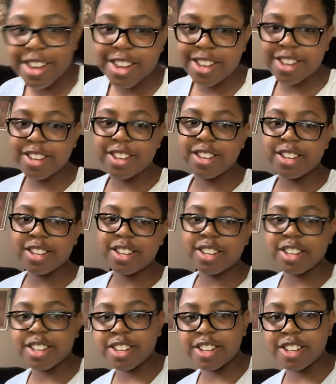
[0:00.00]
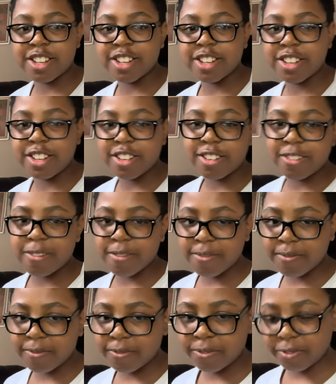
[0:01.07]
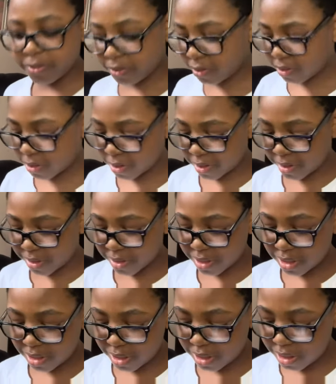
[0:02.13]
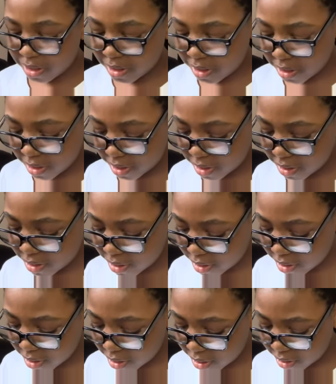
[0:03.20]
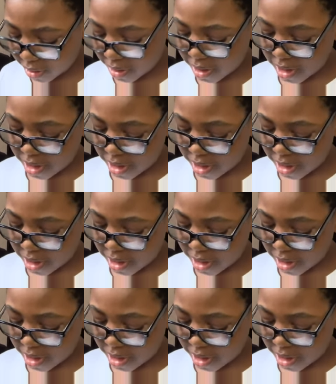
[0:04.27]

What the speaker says: No one is speaking in this clip.